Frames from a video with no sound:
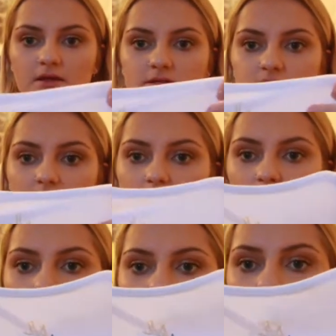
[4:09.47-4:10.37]

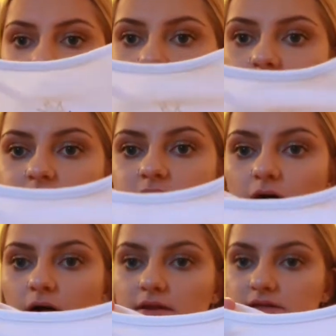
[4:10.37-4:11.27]
So it's
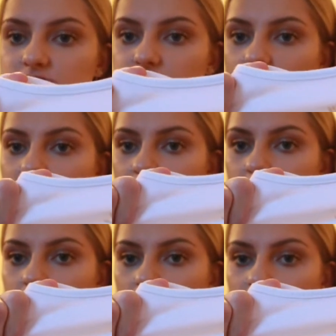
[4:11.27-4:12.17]
got this
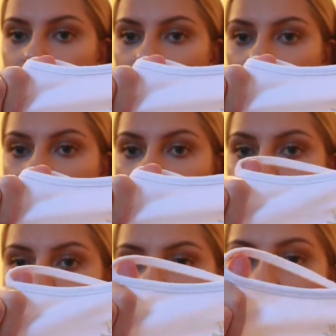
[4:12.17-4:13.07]
dragon on the
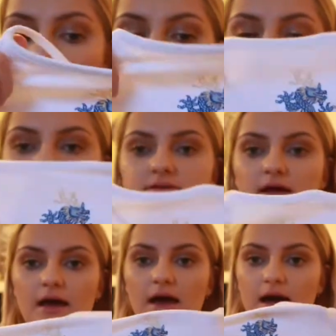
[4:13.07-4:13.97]
chest
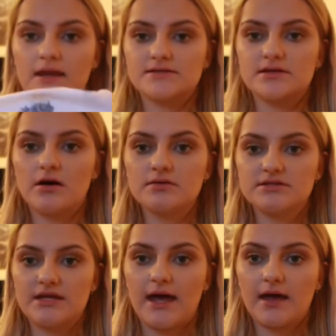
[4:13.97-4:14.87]
and it's a
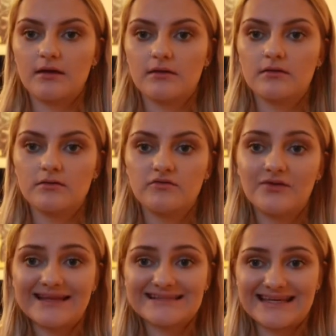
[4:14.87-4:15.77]
halter neck.
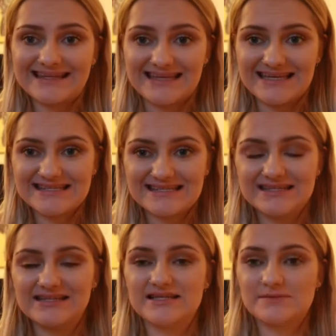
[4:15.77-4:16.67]
So it looks like this.
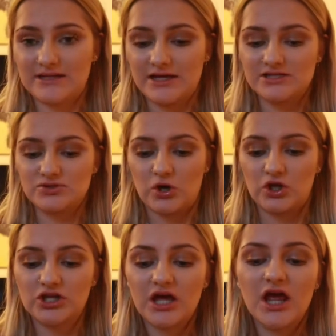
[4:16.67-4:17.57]
It looks a bit nicer
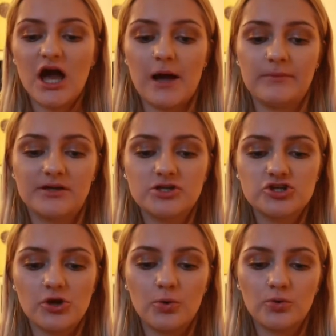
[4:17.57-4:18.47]
on. I'm going to
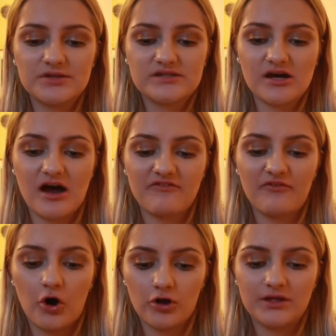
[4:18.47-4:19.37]
show all the stuff
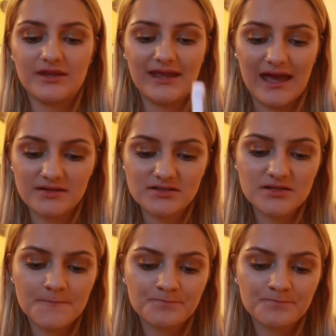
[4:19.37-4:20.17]
on at the end,